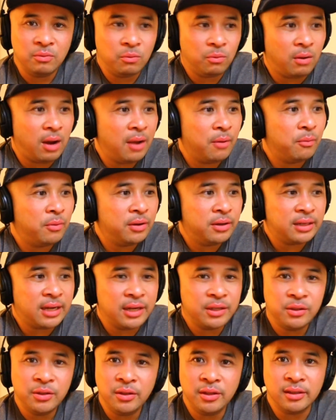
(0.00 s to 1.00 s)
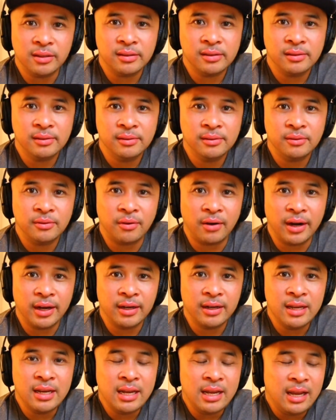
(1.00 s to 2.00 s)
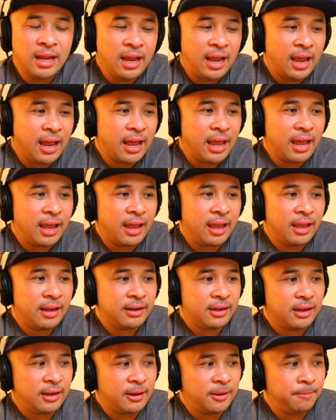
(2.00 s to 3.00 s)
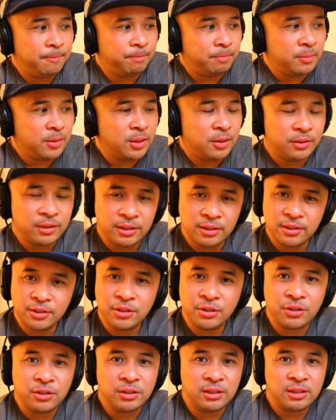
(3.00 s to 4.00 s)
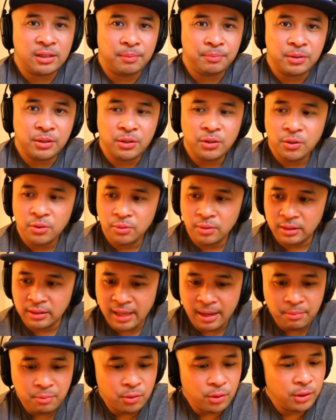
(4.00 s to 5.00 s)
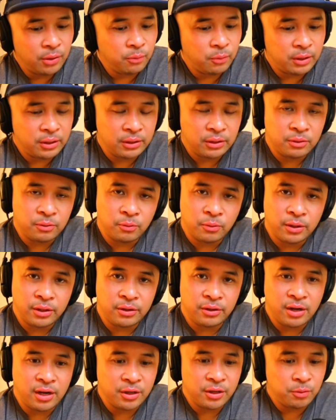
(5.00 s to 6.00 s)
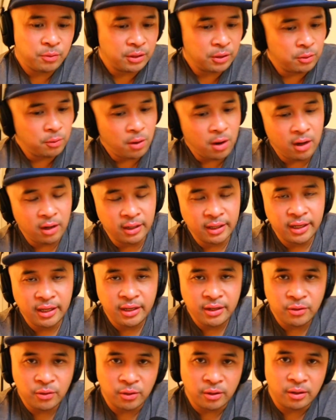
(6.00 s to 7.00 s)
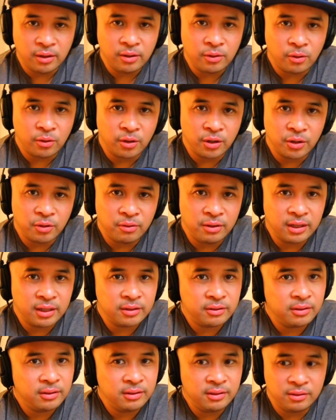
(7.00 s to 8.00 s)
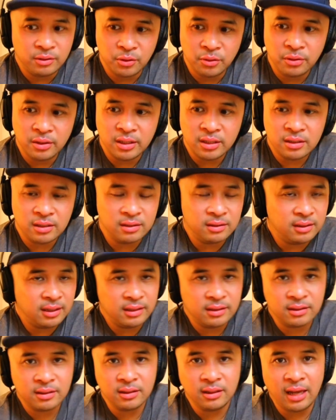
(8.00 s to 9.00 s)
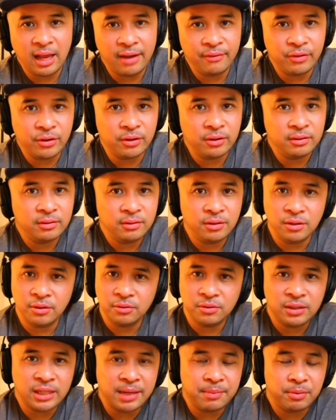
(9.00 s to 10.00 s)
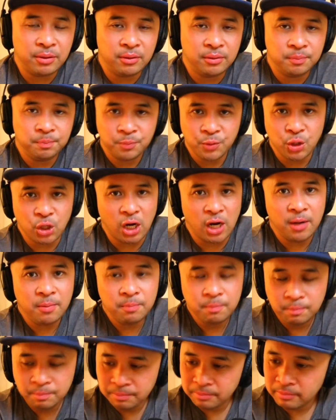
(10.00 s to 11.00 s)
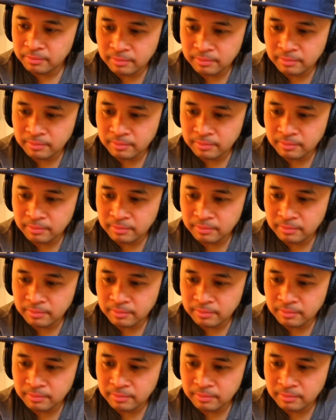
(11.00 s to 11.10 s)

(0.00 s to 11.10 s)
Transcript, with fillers: Why would I do this? Right. And, you know, the decision is up to you at that point, whether or not you want to go all in or you want to do this and still have your, you know, stable job.